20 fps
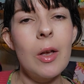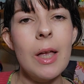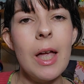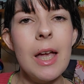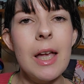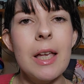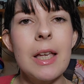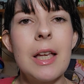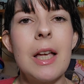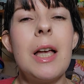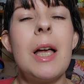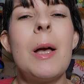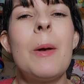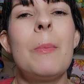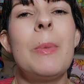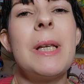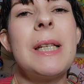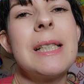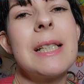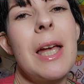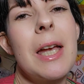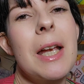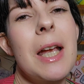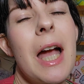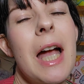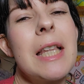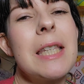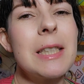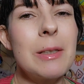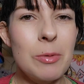Okay, please
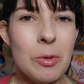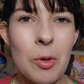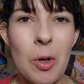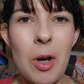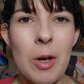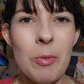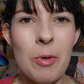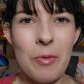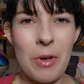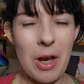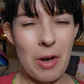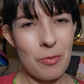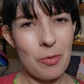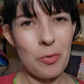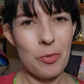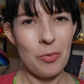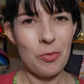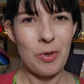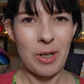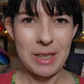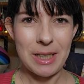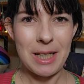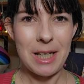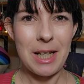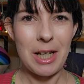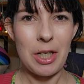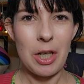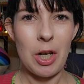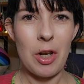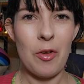like and subscribe if you haven't
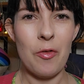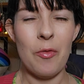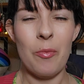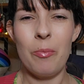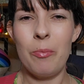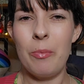already and you love